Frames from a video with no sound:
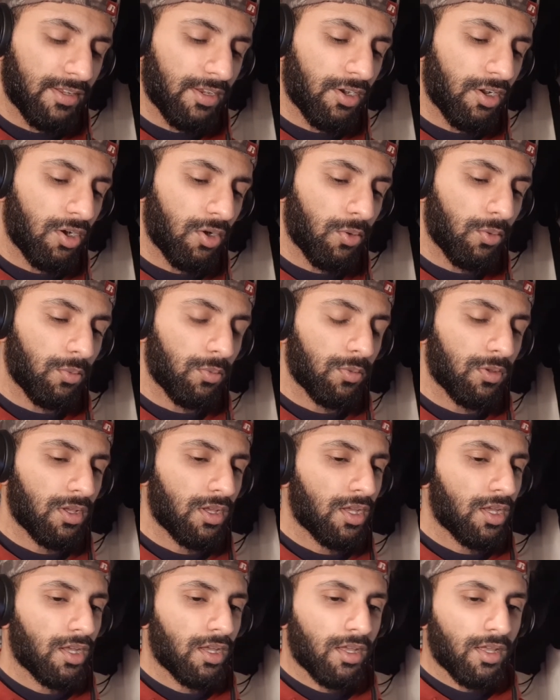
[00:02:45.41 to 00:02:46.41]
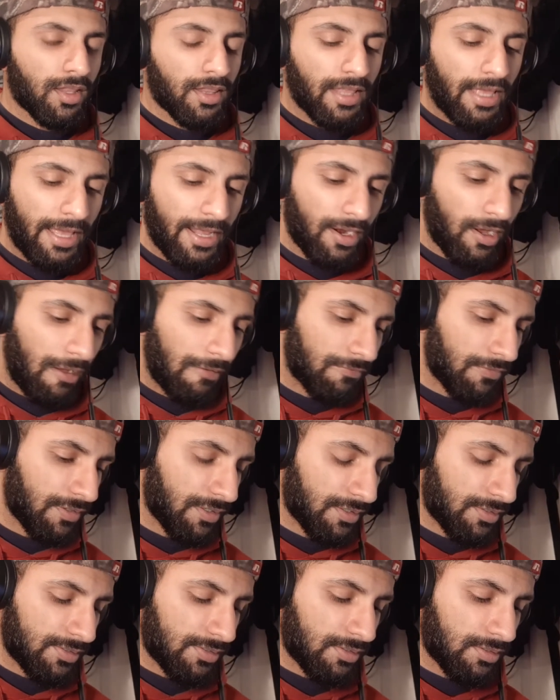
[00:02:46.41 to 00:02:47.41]
the head
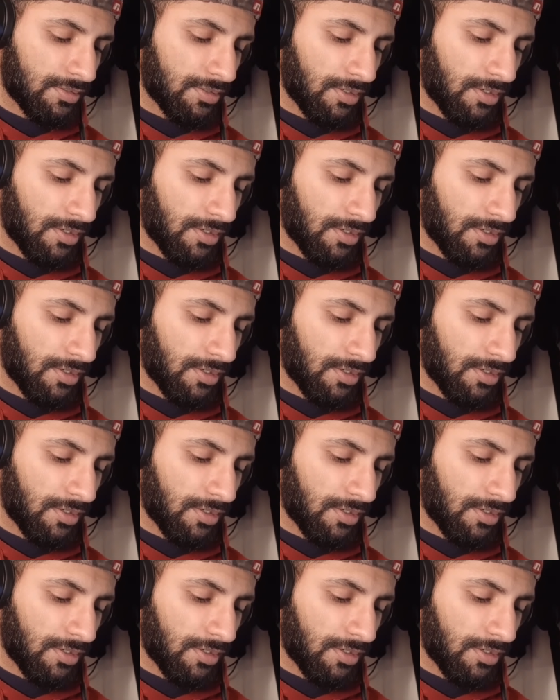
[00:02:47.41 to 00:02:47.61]
office,